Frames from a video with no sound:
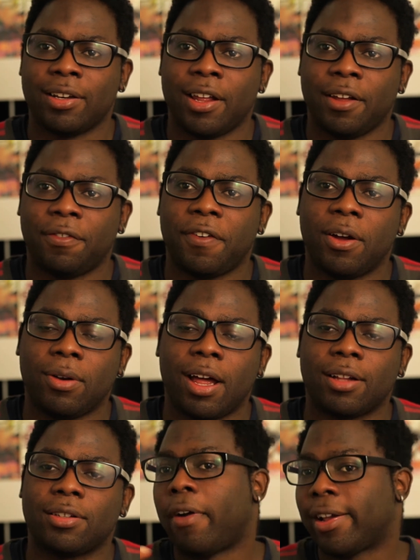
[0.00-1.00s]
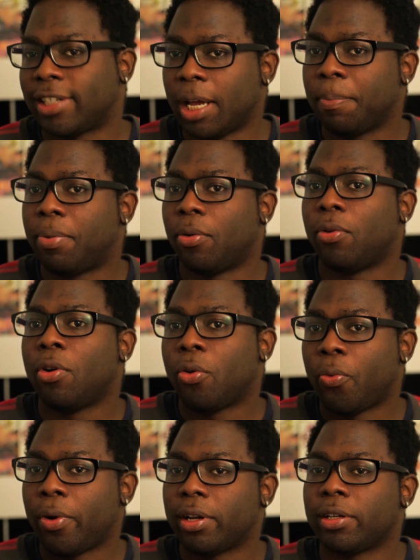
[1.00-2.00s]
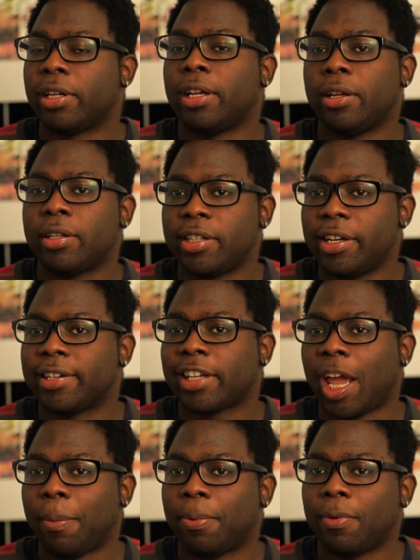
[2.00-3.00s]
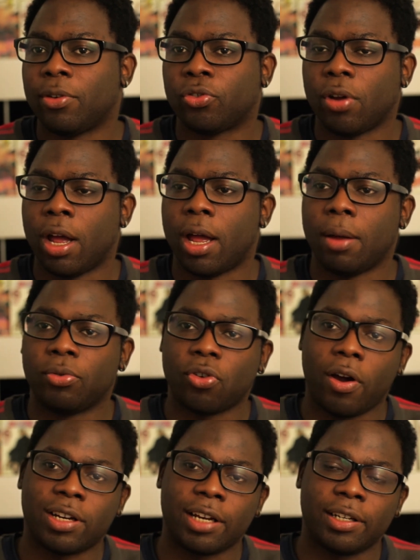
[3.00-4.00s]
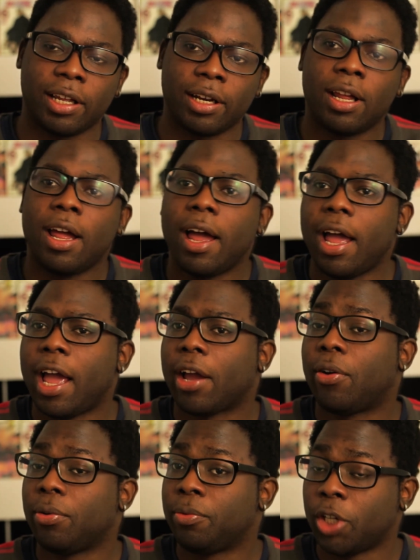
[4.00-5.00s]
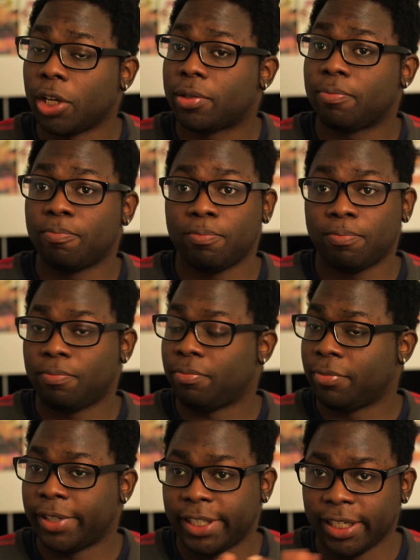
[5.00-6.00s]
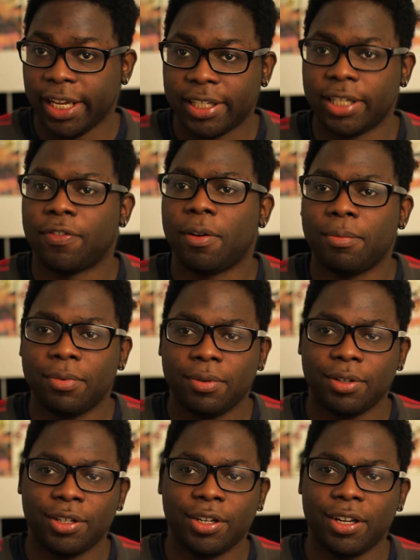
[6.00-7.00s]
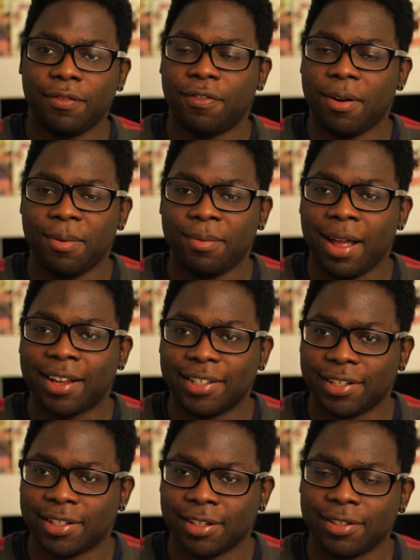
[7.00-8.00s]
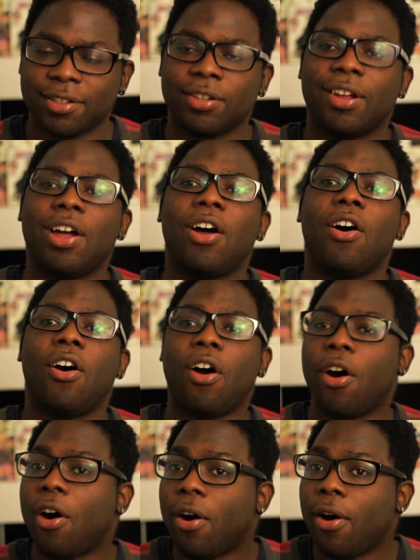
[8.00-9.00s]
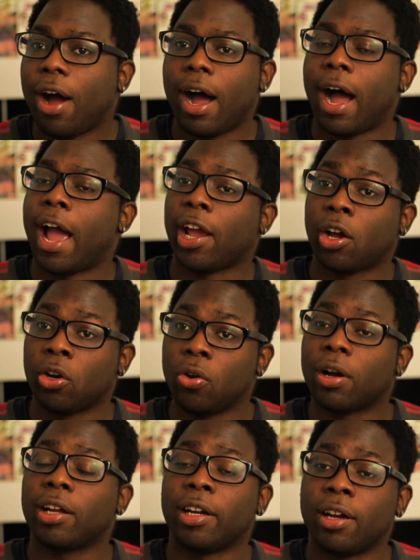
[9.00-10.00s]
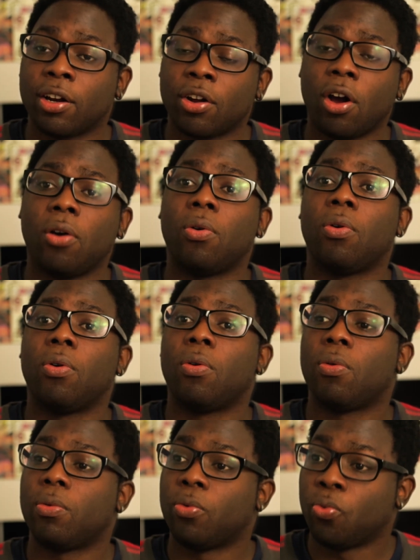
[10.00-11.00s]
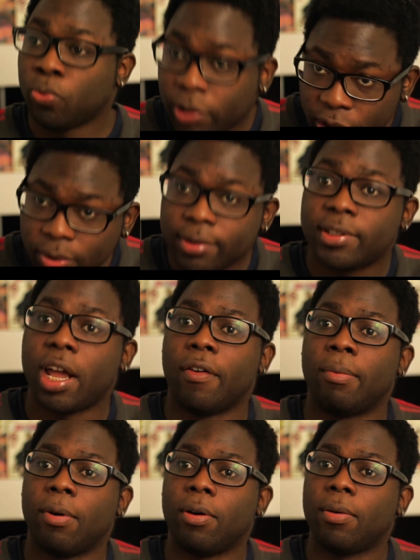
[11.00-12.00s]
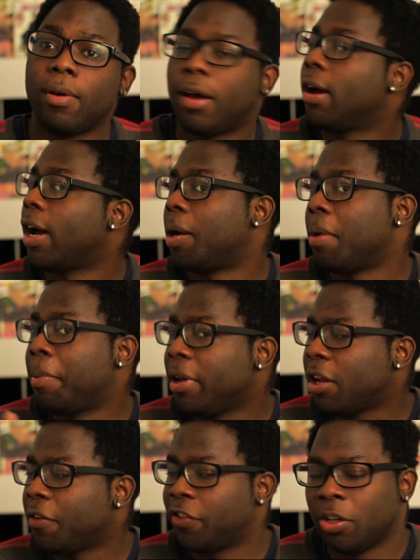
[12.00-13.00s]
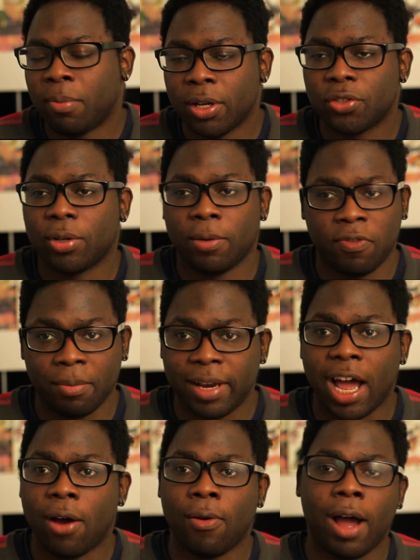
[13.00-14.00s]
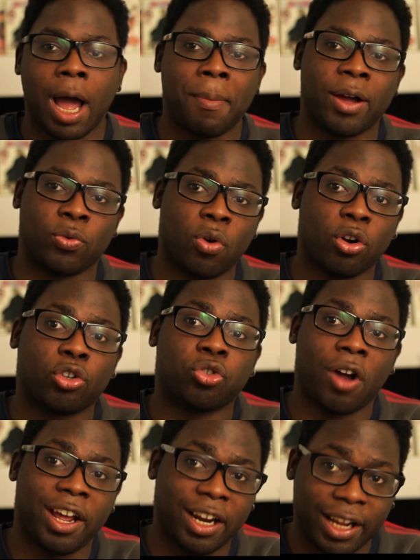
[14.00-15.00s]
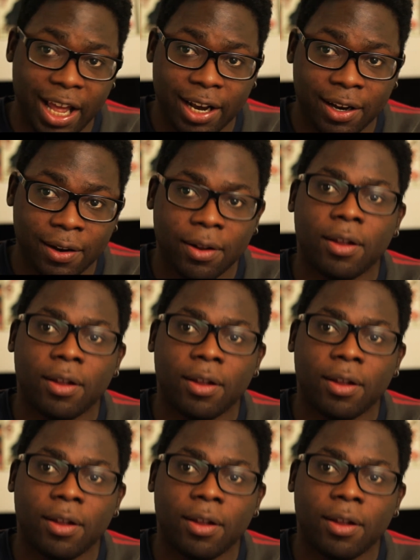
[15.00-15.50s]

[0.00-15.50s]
they fail at. For example, with the cityscape drawing I did, I could just delete it from existence, or I could look at it and go, this was terrible, and maybe in a few months from now, I might want to try it again.